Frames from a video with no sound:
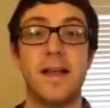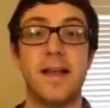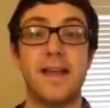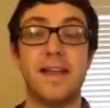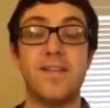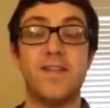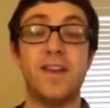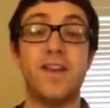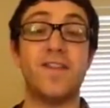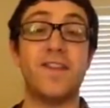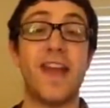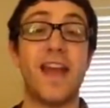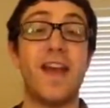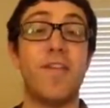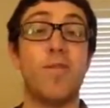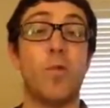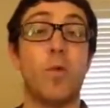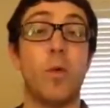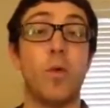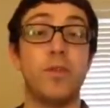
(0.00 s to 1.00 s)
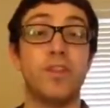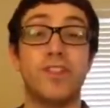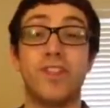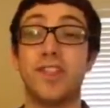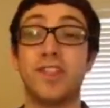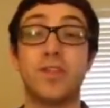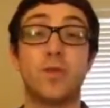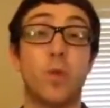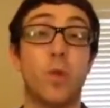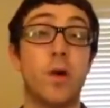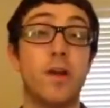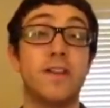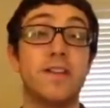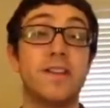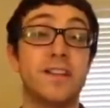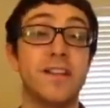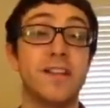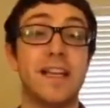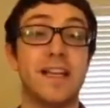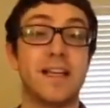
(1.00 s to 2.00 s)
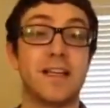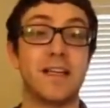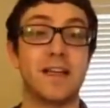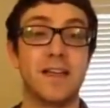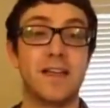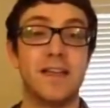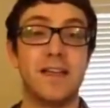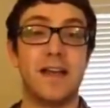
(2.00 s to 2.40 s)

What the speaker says: even if they have just one click,